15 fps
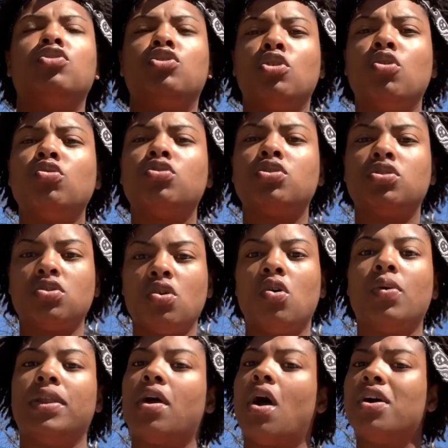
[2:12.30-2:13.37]
too
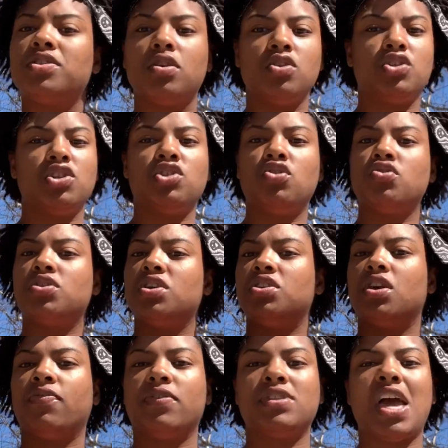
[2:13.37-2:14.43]
soon, and also just using
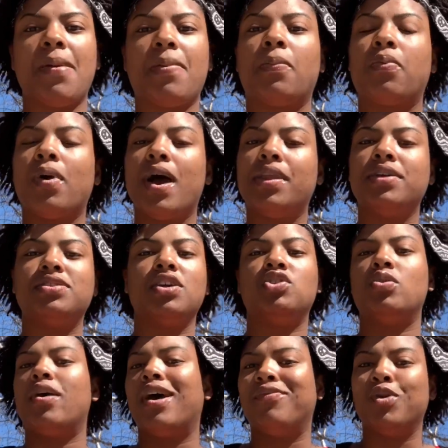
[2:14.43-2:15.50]
different type of products that
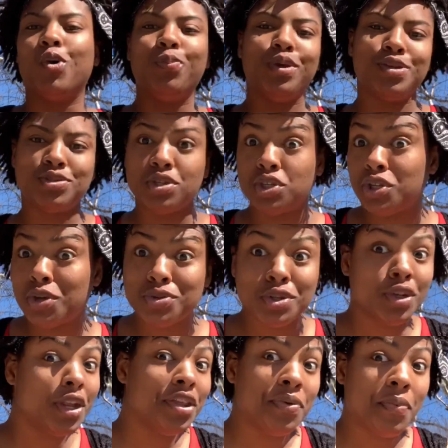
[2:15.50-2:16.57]
you have no business
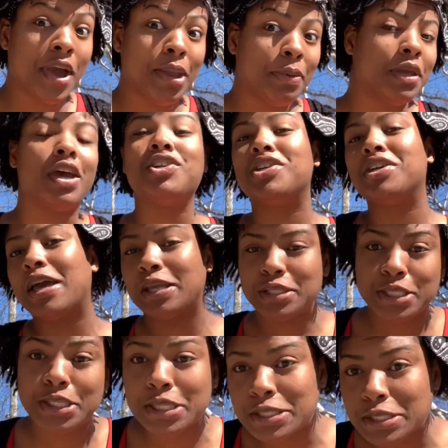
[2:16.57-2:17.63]
using anyway because you got
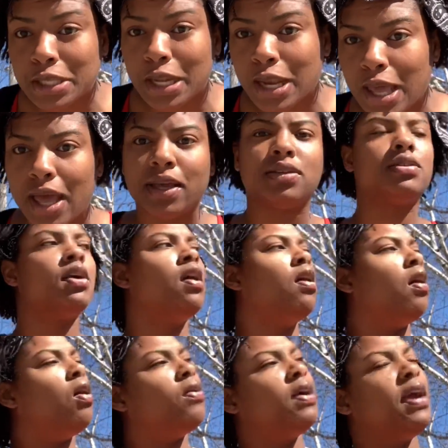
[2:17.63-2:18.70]
Sisterlocks.
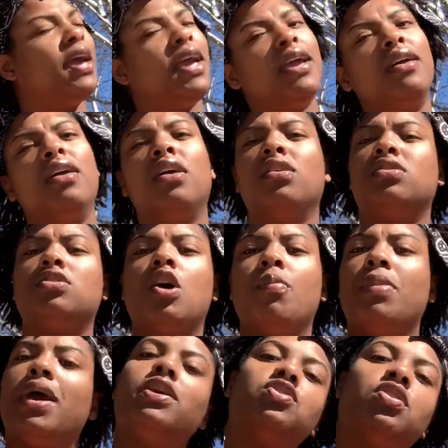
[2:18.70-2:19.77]
Okay, so
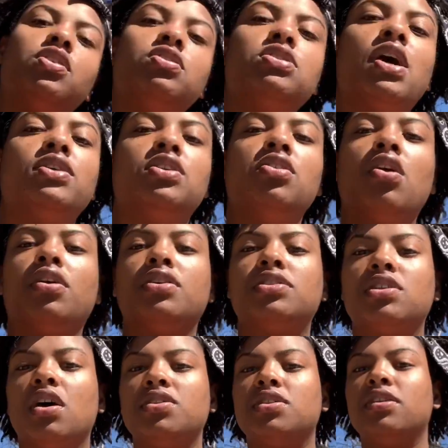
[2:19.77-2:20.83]
make sure you talk to your
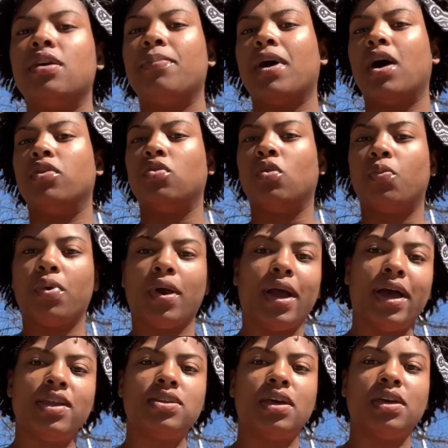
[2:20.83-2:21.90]
consultant about new
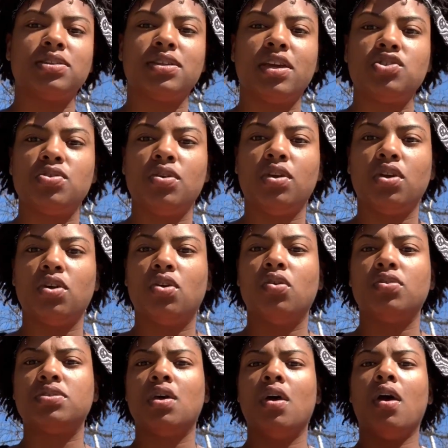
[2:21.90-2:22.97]
products that you
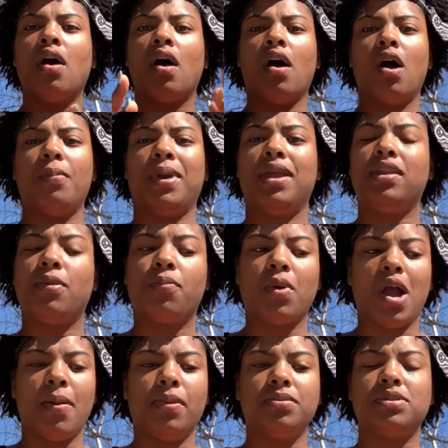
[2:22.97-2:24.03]
use, any
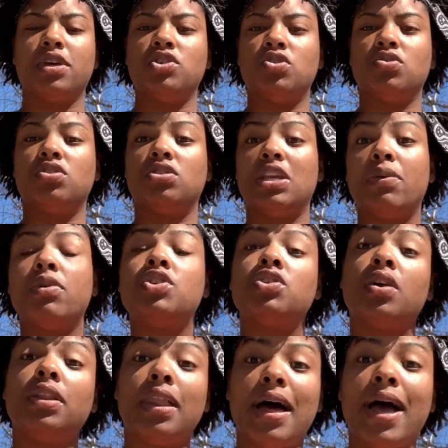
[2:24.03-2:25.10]
problems that you see with
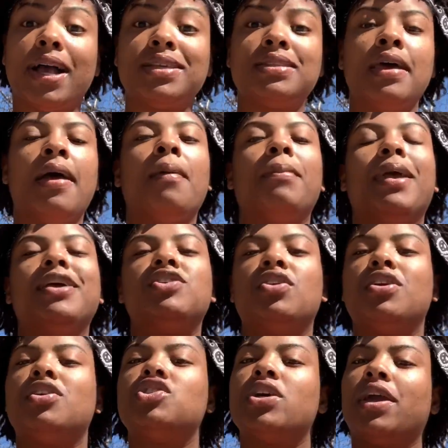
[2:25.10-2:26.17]
your locks. Make sure
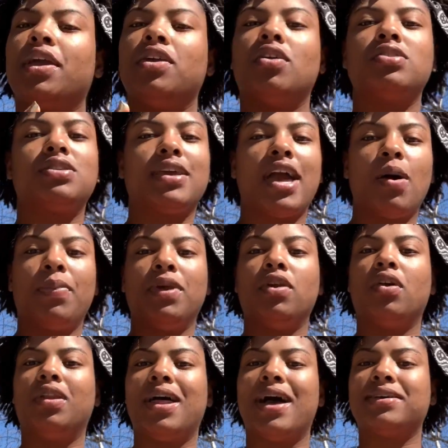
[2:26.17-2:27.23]
you're checking your scalp and
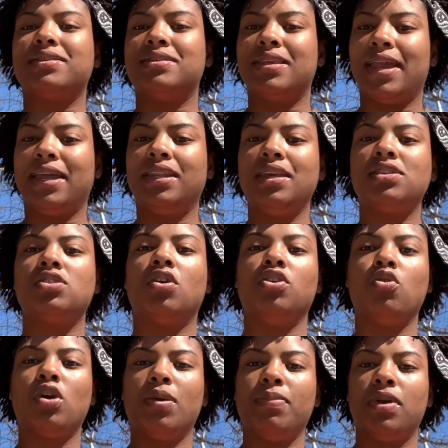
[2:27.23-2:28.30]
your locks daily so
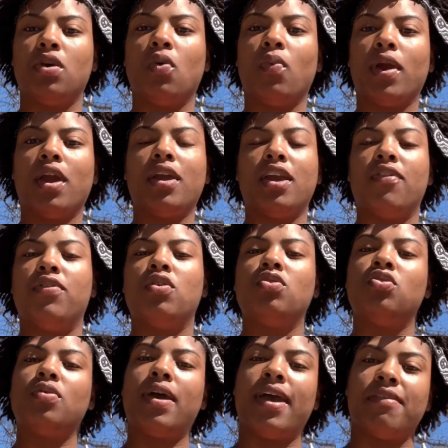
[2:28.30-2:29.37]
you can be aware if you
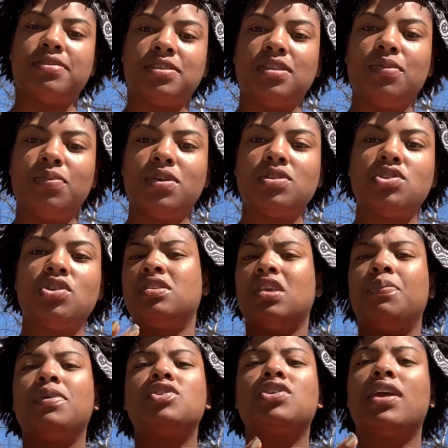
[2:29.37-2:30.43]
do have slippage.
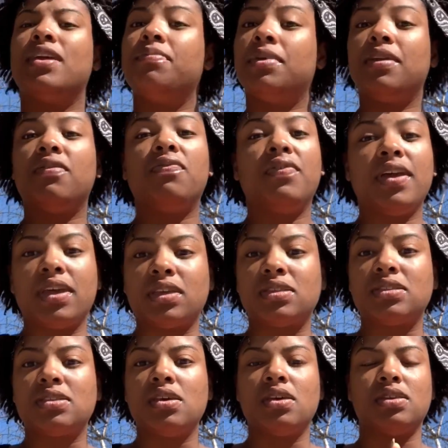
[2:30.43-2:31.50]
Slippage can be
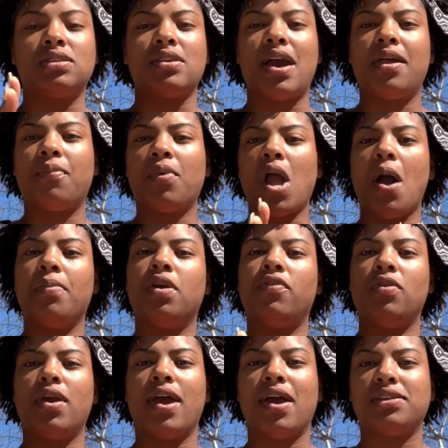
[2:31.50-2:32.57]
fixed. It's not a problem if
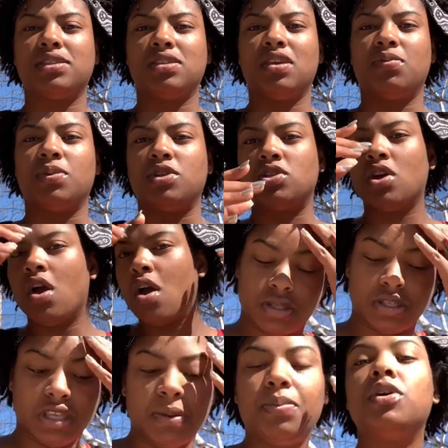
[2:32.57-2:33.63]
you have slippage.
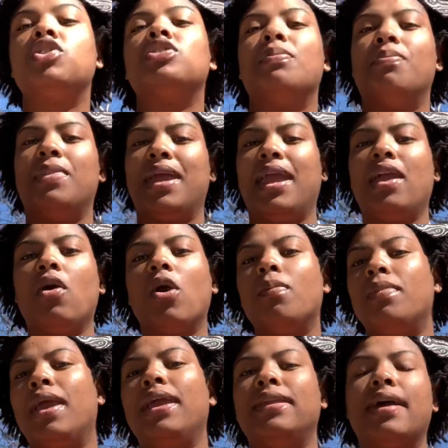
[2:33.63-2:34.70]
Slippage may or
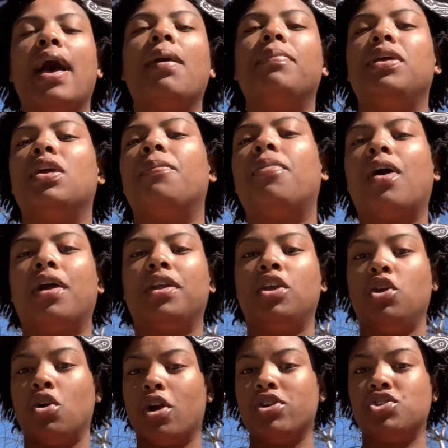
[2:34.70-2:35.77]
may not be a part of
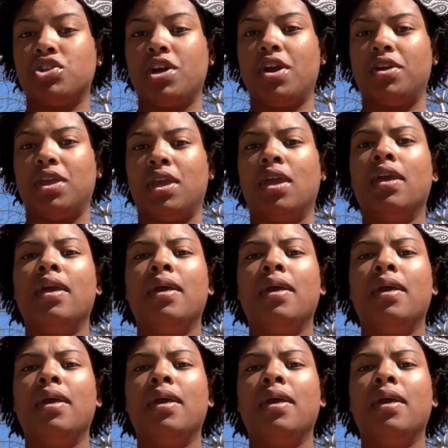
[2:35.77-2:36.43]
your journey,